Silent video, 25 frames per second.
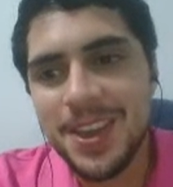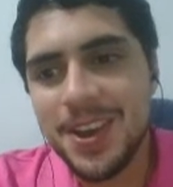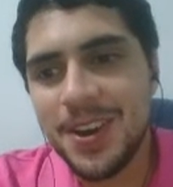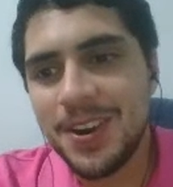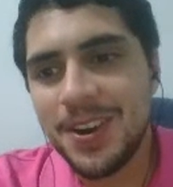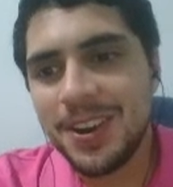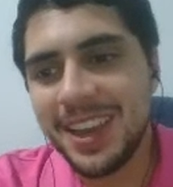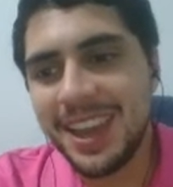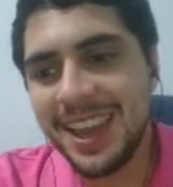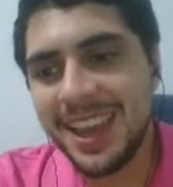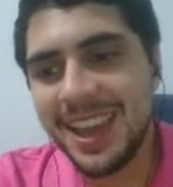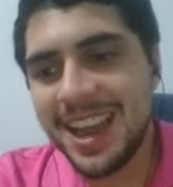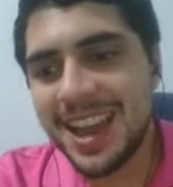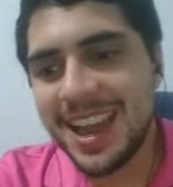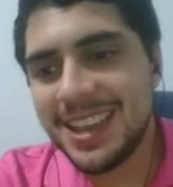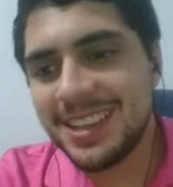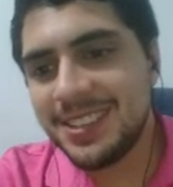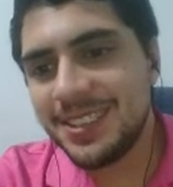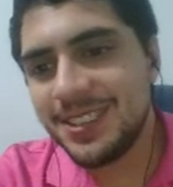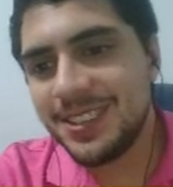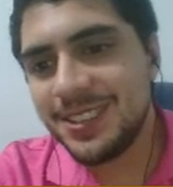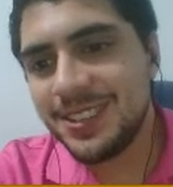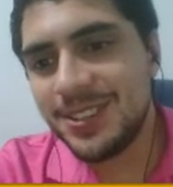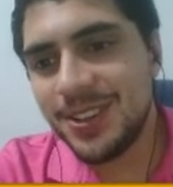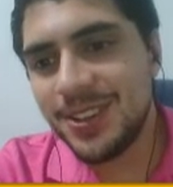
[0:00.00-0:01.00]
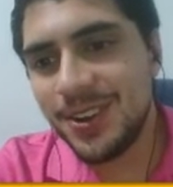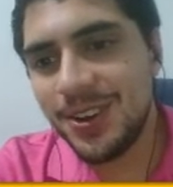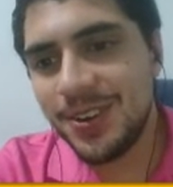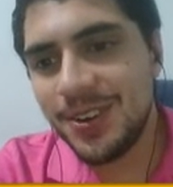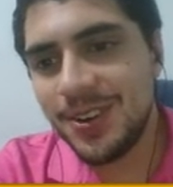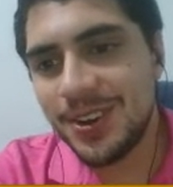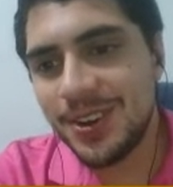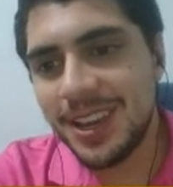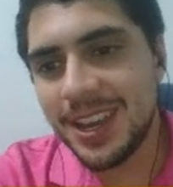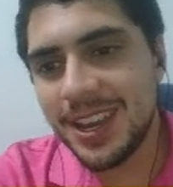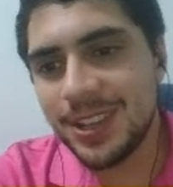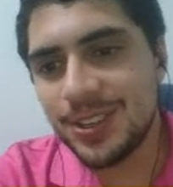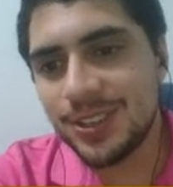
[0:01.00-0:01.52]
Okay guys,
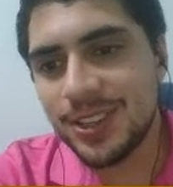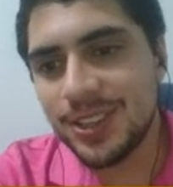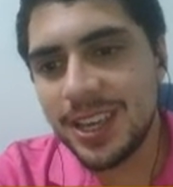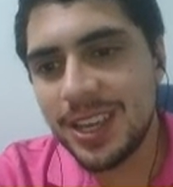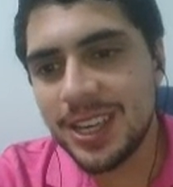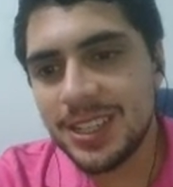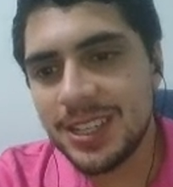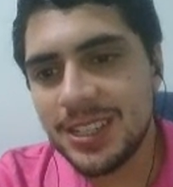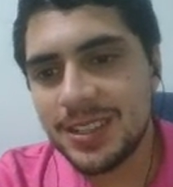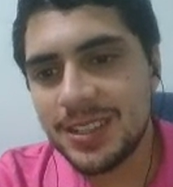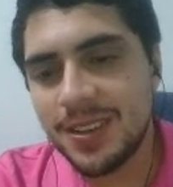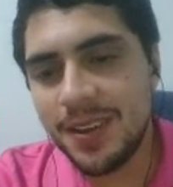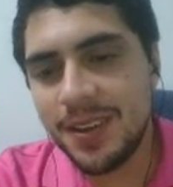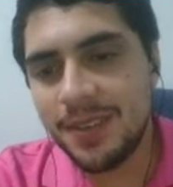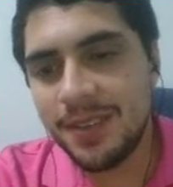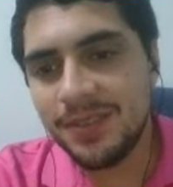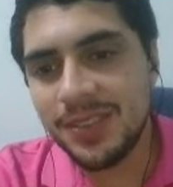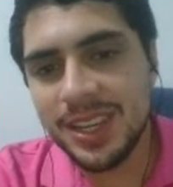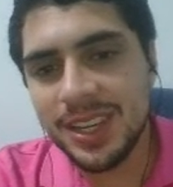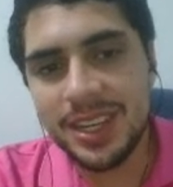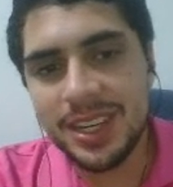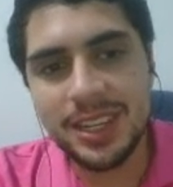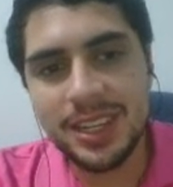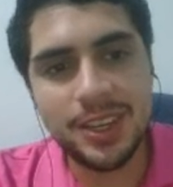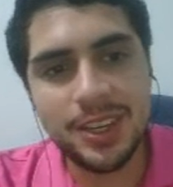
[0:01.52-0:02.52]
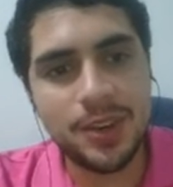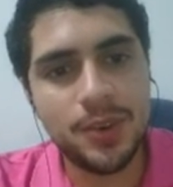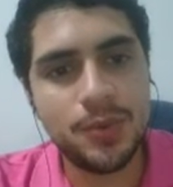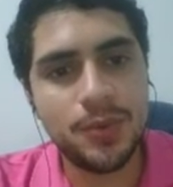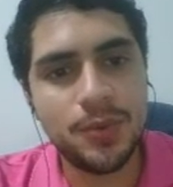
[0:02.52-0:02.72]
so in today's video,